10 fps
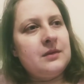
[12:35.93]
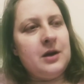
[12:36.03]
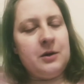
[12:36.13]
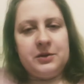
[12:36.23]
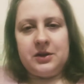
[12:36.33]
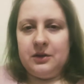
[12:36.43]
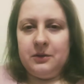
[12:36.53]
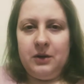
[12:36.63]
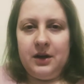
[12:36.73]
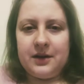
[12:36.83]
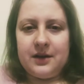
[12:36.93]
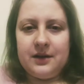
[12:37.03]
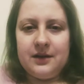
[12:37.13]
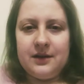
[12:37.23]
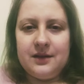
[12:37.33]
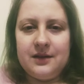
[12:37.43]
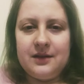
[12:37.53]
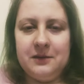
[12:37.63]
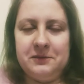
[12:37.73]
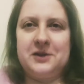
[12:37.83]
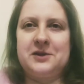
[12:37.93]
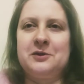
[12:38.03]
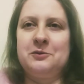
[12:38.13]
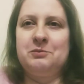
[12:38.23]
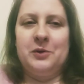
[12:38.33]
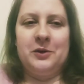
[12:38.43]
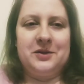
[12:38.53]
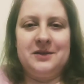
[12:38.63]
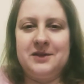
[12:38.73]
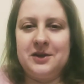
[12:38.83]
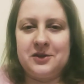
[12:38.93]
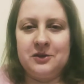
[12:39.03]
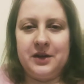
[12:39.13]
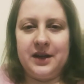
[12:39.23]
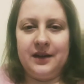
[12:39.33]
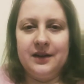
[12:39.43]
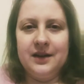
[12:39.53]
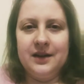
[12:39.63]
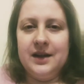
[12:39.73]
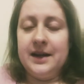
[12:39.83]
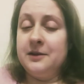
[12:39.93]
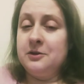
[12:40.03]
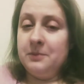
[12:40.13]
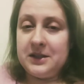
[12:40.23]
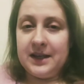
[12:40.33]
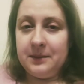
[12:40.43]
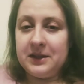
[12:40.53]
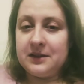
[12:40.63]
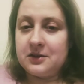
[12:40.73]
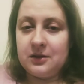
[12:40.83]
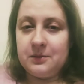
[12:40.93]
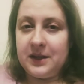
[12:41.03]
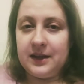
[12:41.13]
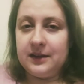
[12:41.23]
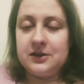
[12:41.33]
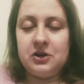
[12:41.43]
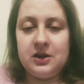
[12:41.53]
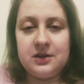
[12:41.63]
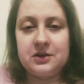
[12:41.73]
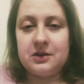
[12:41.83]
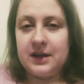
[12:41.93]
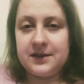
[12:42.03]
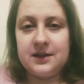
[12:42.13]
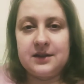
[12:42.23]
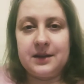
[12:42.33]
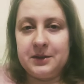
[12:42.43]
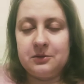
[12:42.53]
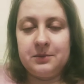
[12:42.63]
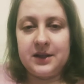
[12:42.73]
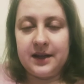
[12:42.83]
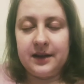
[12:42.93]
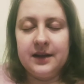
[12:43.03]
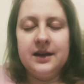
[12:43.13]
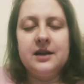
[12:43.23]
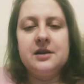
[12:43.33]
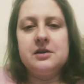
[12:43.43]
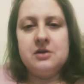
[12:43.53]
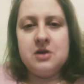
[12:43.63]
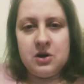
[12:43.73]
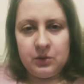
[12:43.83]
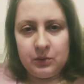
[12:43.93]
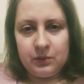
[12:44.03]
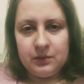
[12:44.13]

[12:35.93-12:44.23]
how is it going to work if there's no boss, if there's no king? And don't be telling me there's going to be king, that Jesus Christ is coming to be a king. No.